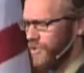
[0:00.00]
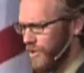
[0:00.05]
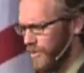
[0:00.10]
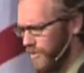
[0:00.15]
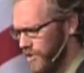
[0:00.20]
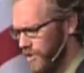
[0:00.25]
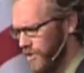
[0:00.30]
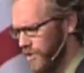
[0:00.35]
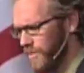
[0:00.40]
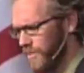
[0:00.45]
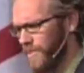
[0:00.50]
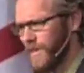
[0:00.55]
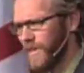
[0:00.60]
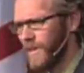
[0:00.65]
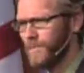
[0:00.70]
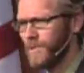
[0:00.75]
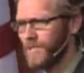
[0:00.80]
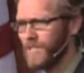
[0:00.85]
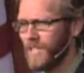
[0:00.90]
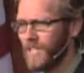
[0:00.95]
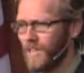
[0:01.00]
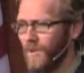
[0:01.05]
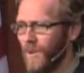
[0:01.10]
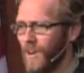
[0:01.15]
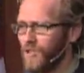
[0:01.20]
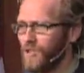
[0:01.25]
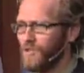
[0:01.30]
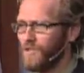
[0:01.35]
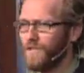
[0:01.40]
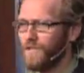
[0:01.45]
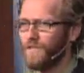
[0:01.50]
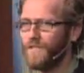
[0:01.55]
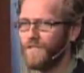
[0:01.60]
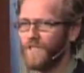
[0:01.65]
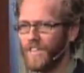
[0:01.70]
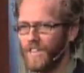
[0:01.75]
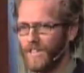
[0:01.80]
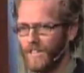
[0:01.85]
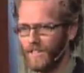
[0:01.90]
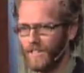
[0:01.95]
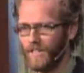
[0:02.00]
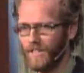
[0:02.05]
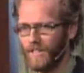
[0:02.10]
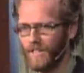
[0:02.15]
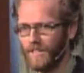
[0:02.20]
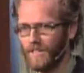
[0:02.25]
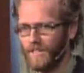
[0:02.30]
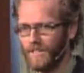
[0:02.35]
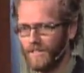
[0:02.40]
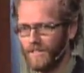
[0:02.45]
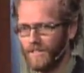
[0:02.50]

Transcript: So that when you go to pick up a cigarette, you feel